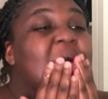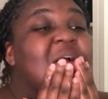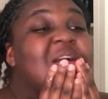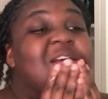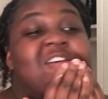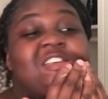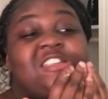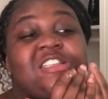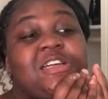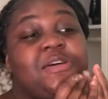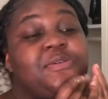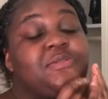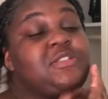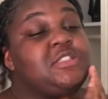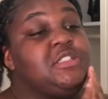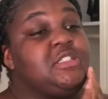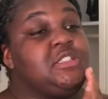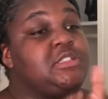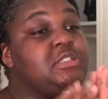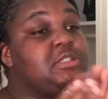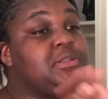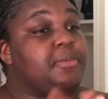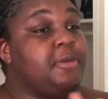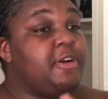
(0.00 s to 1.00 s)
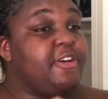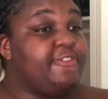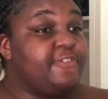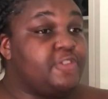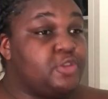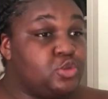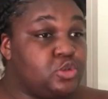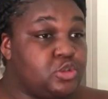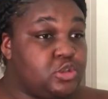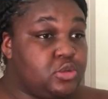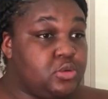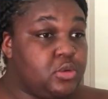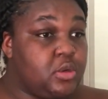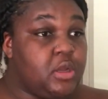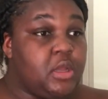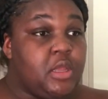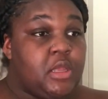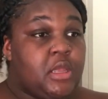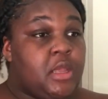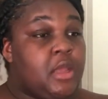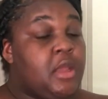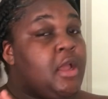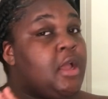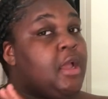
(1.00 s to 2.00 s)
Because I want to eat some of my food too.
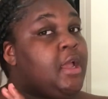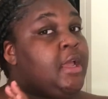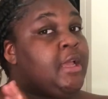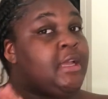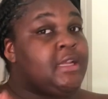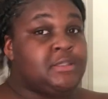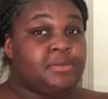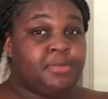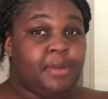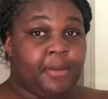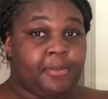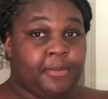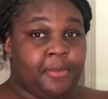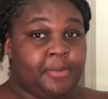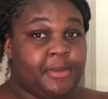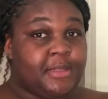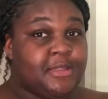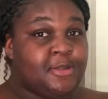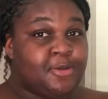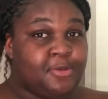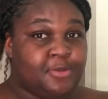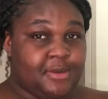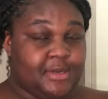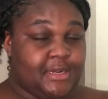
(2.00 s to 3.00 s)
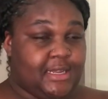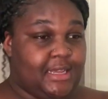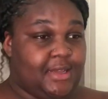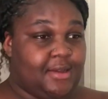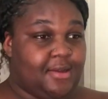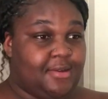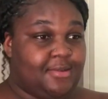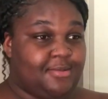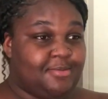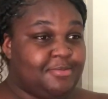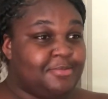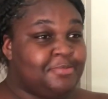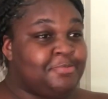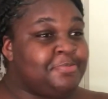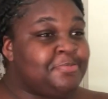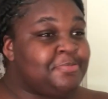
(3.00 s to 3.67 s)
His mama be throwing down.